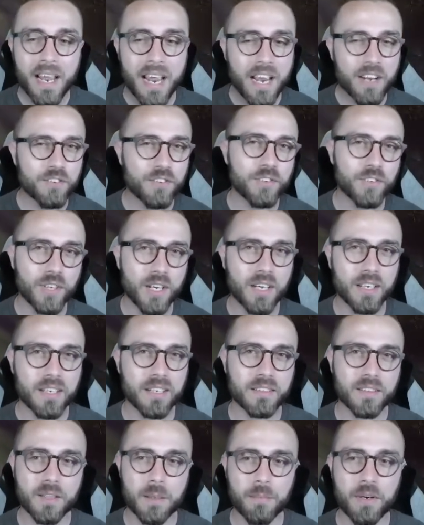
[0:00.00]
As you saw
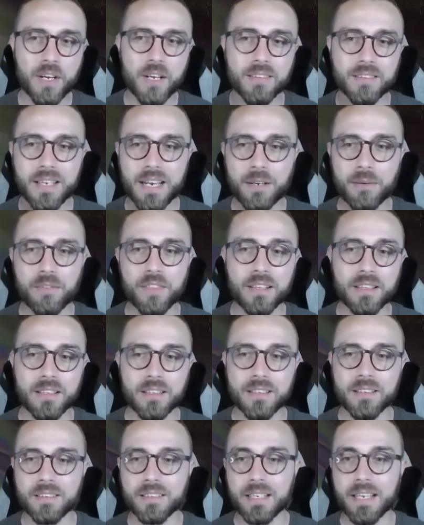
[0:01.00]
against the boss, I don't think
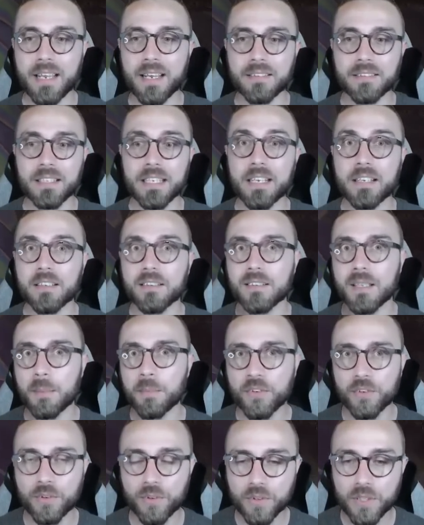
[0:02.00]
that this thing has
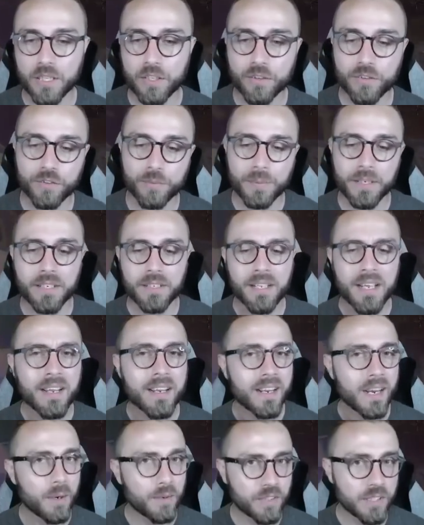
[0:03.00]
exceptional clear speed.
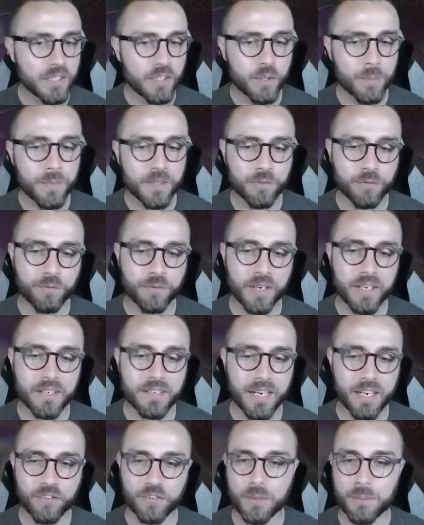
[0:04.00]
I was a little bit
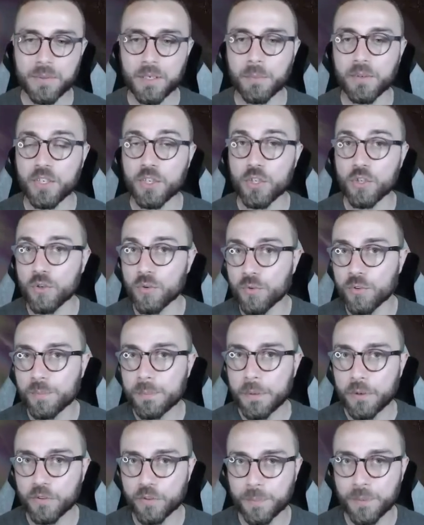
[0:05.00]
afraid to actually be able to use
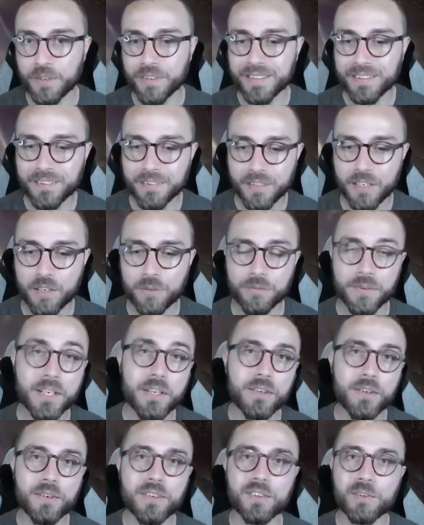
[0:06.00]
Bone Spirit itself,
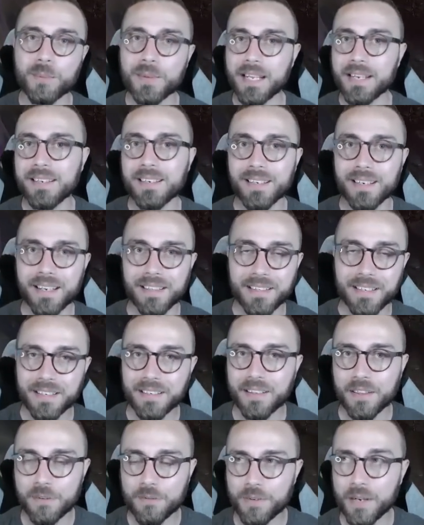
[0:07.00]
and you notice when I did it at the
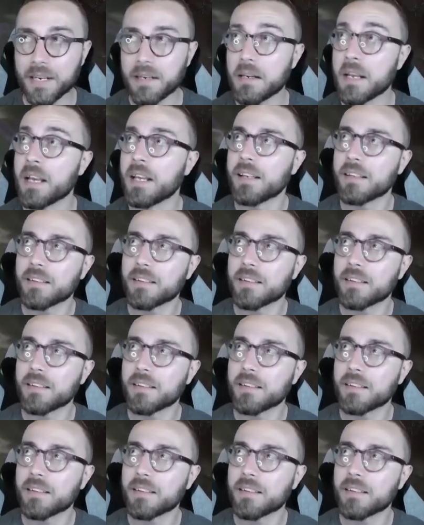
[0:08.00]
end of the fight,